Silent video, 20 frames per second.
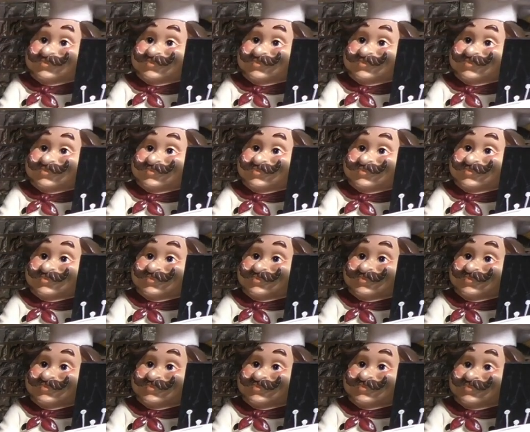
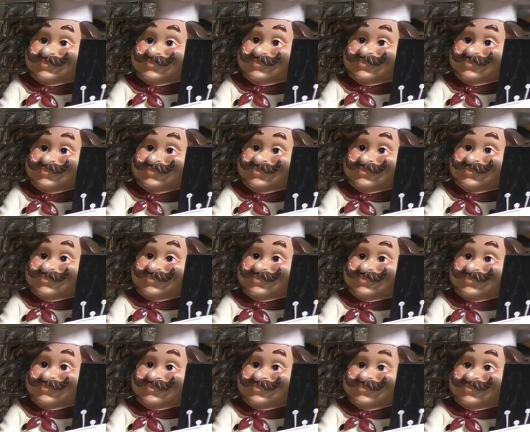
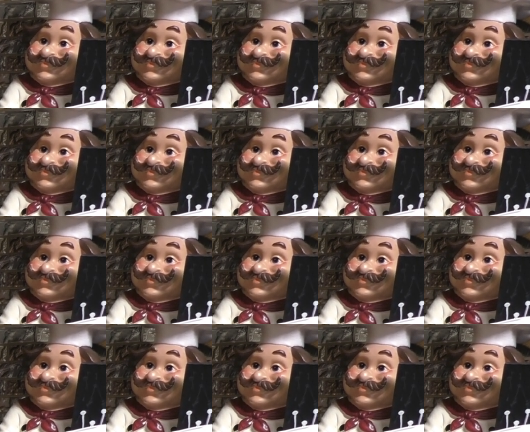No one is speaking in this clip.